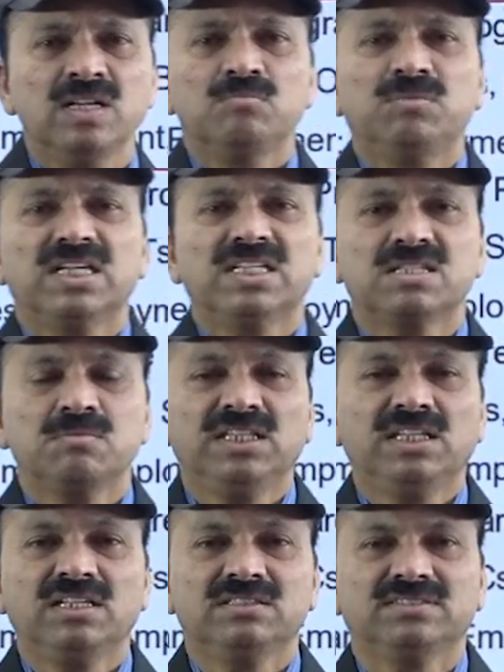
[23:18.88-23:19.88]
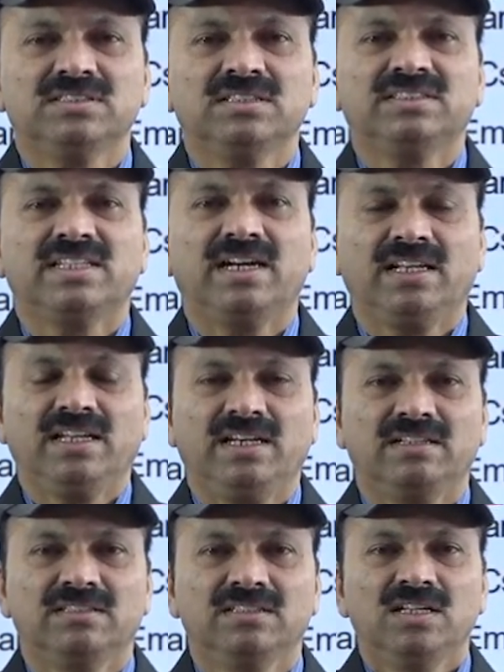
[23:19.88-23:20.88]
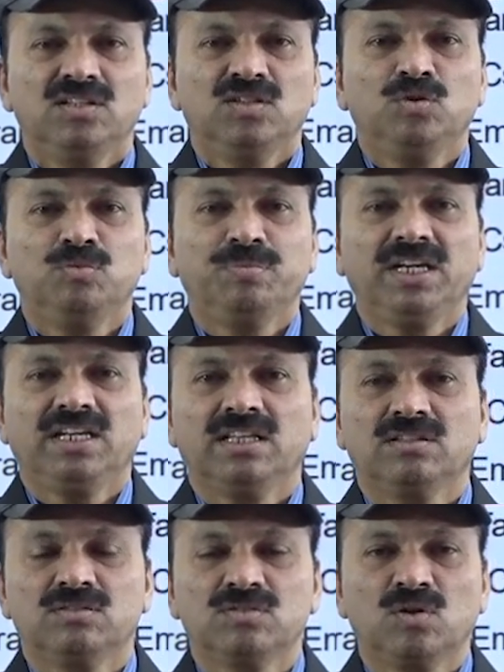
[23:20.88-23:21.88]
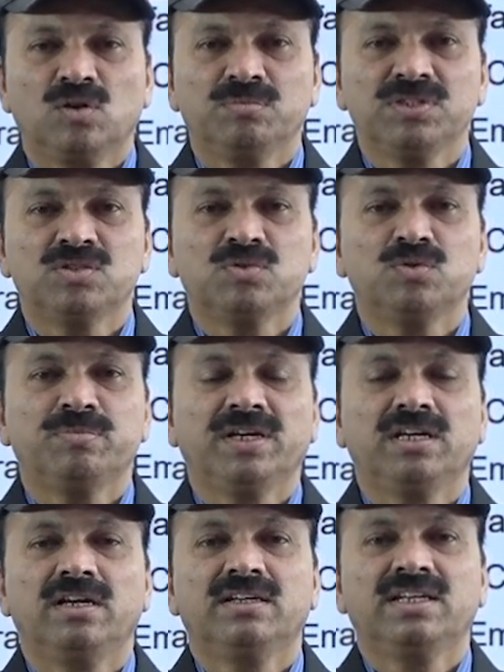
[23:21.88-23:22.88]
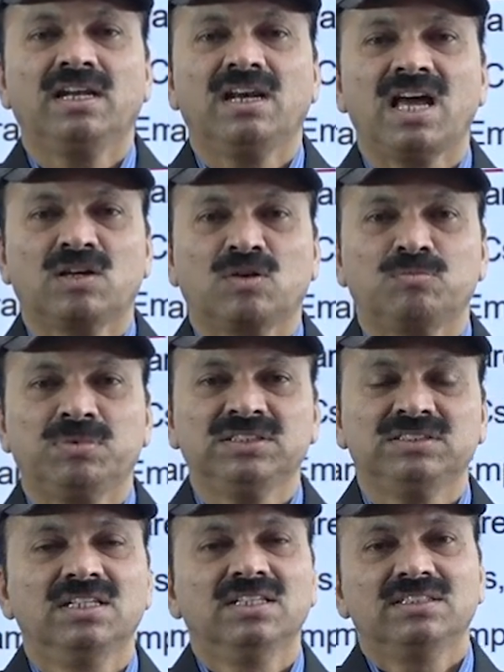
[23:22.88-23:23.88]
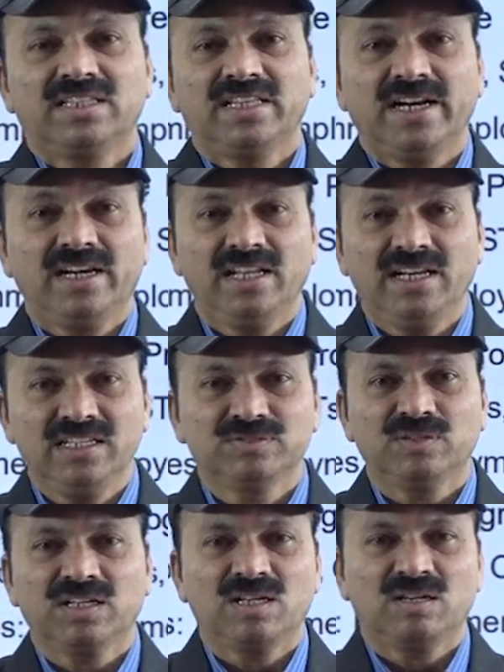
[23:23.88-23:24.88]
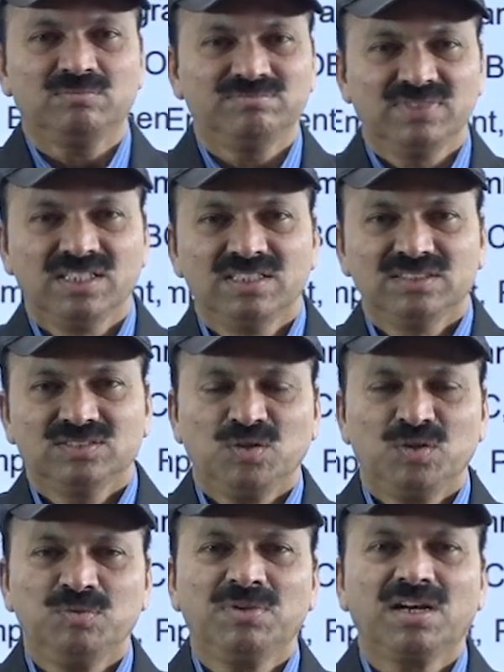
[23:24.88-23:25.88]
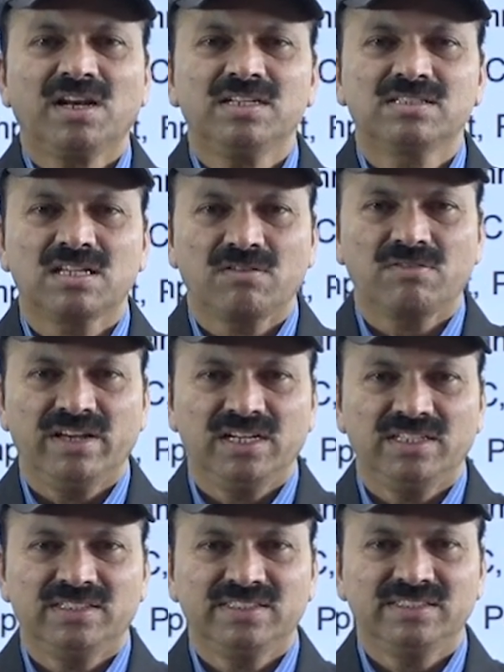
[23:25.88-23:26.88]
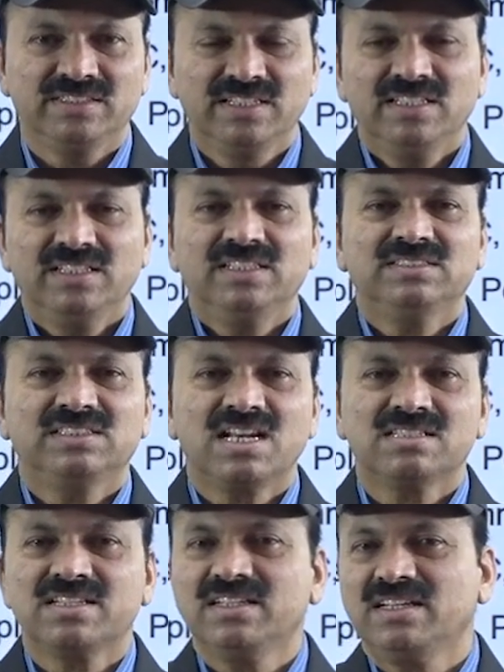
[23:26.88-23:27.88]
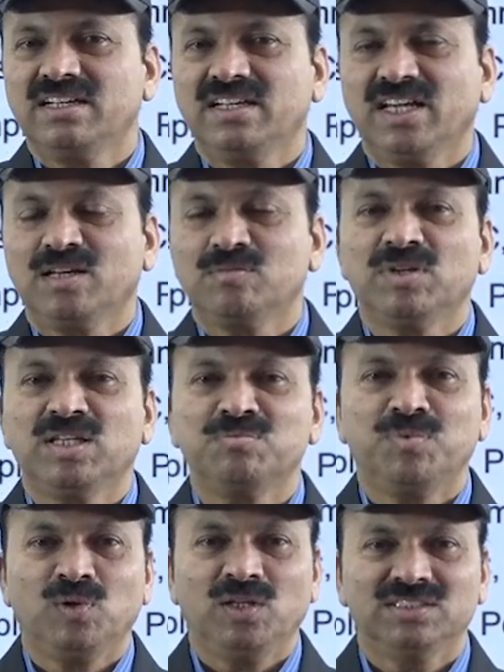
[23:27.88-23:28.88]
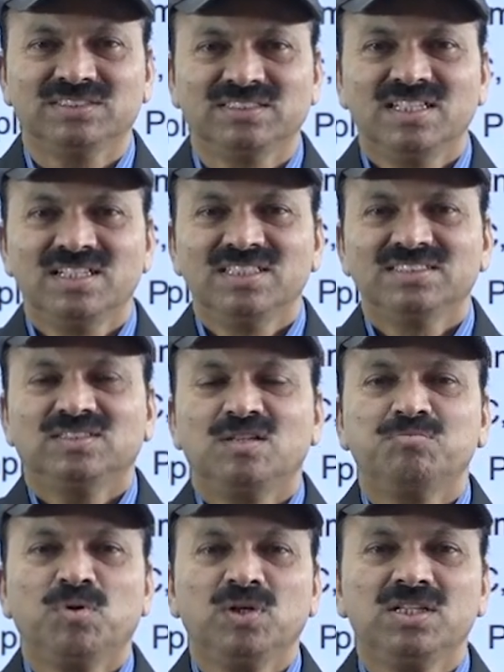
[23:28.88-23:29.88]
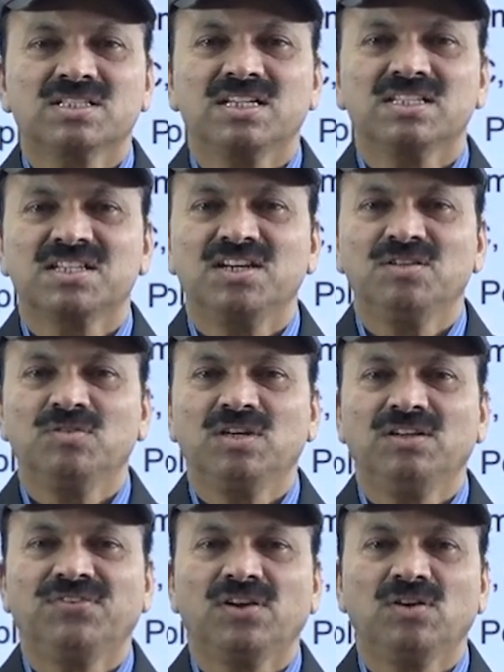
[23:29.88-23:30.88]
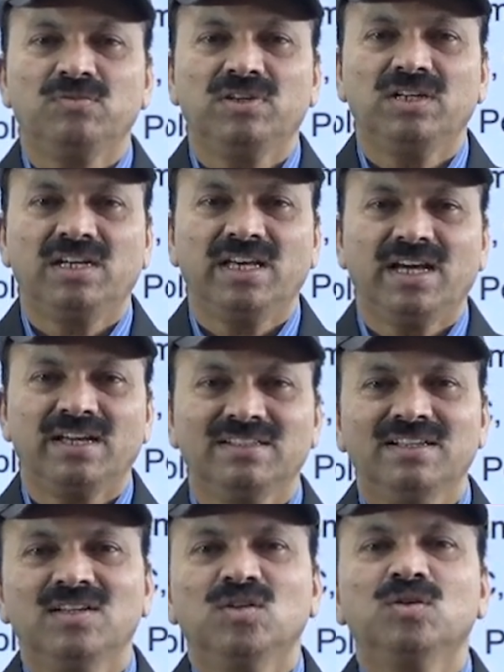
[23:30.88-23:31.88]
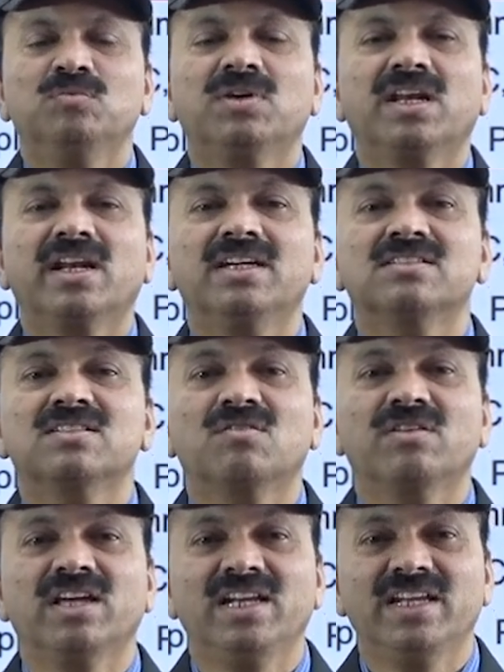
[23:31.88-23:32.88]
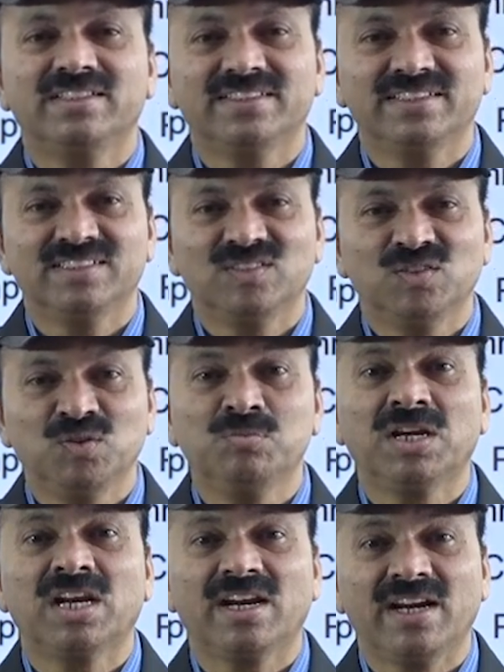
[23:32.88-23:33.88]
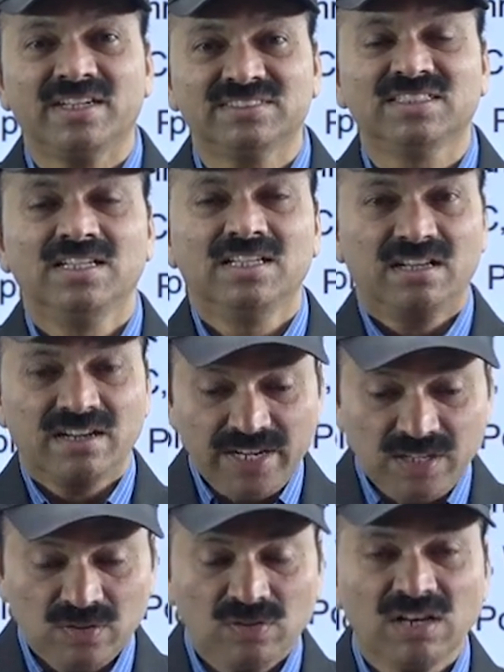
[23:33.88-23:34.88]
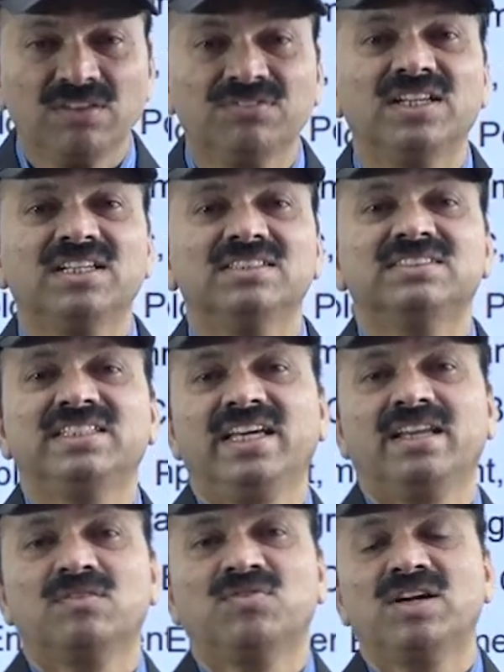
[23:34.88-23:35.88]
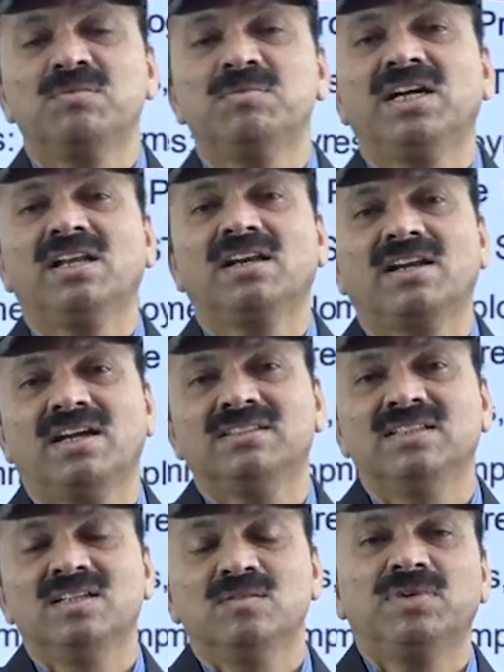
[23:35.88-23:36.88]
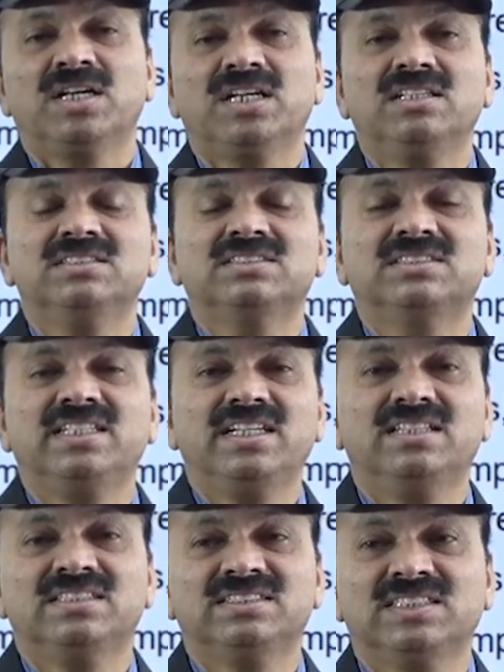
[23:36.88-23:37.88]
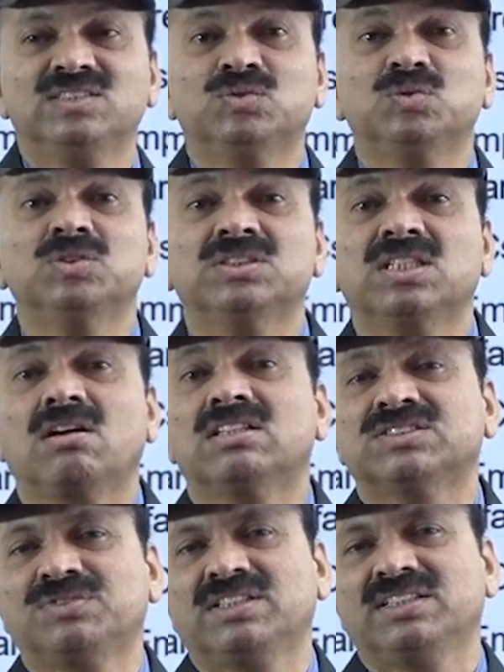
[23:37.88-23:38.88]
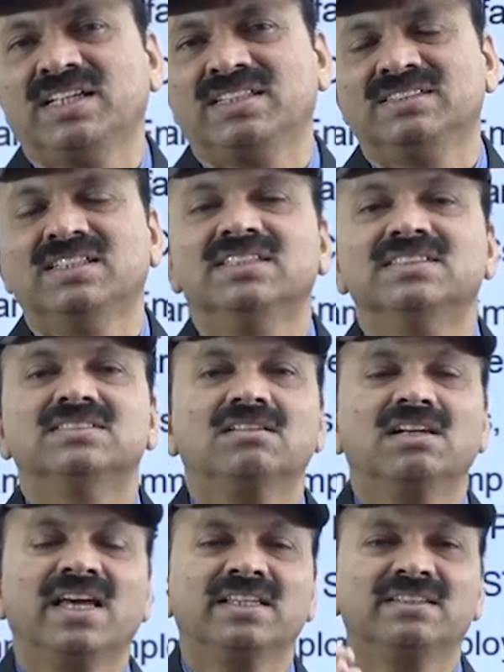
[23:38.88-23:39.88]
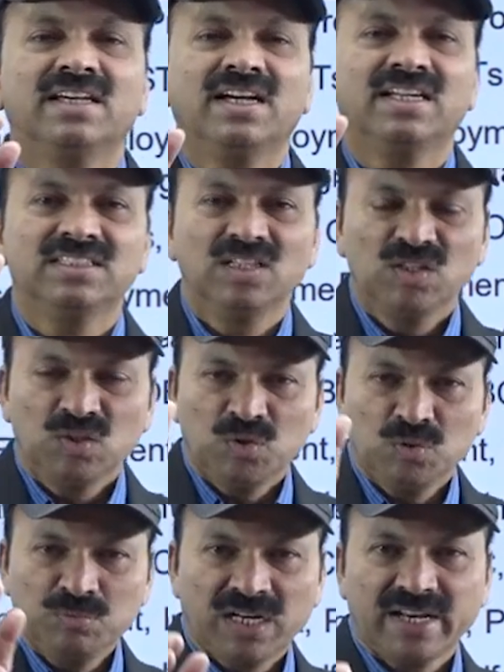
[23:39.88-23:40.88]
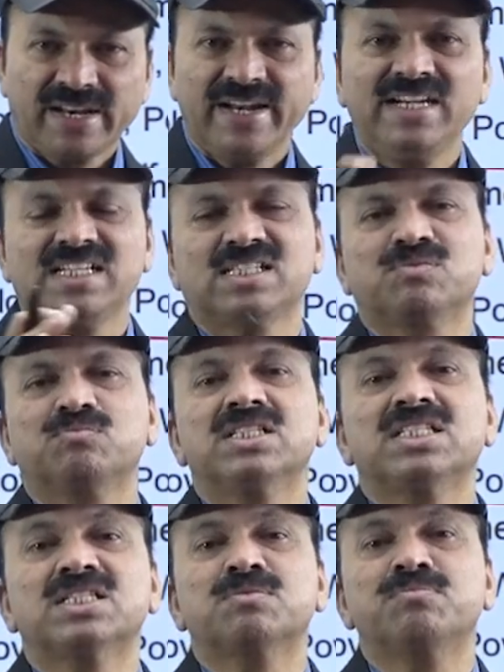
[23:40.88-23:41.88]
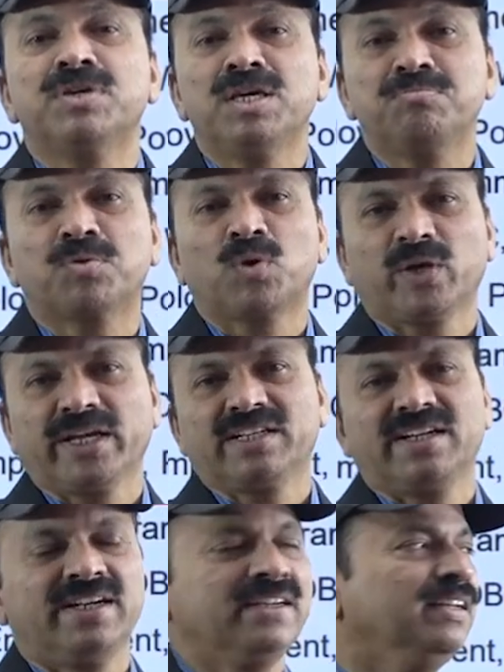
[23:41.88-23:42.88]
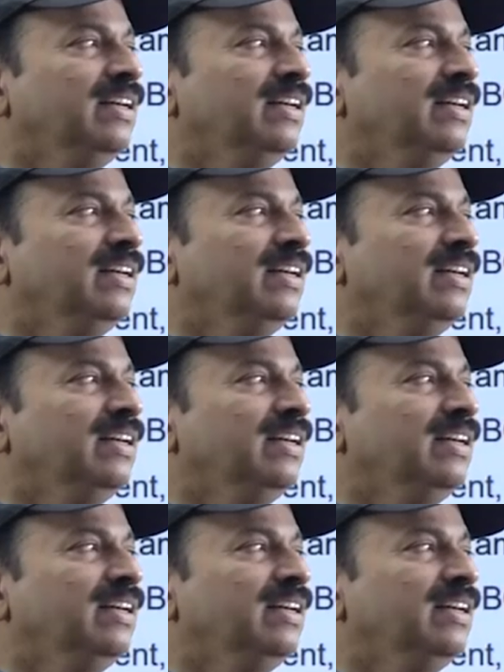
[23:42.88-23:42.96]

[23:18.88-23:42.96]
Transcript: But some others are threatening. You pay 10,000 rupees, you pay 10 lakh rupees, threatenings will come. So human rights are violated. He is arrested and taken by the police. So in police custody only, fellow will die. Human rights are violated. Human rights. Right to life, that is there, fundamental right. But he is dead in the sense, who is the cause for that? So like that, human rights must be protected.